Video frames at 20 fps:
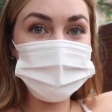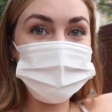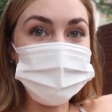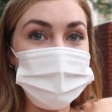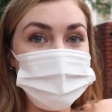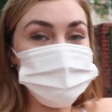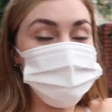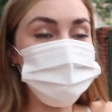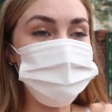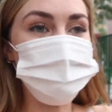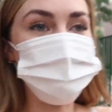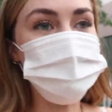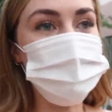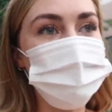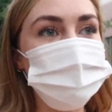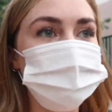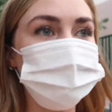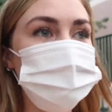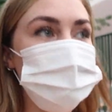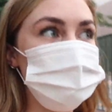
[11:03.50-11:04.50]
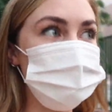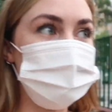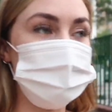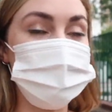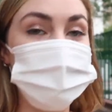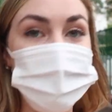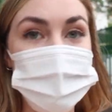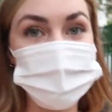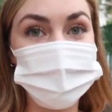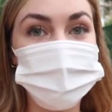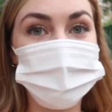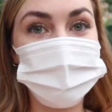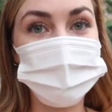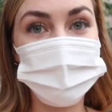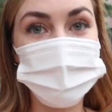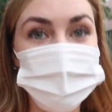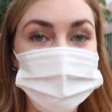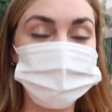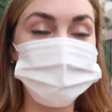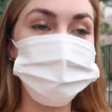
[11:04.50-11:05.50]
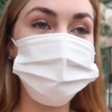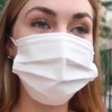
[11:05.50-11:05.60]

I just got to Ollie's like an hour ago. We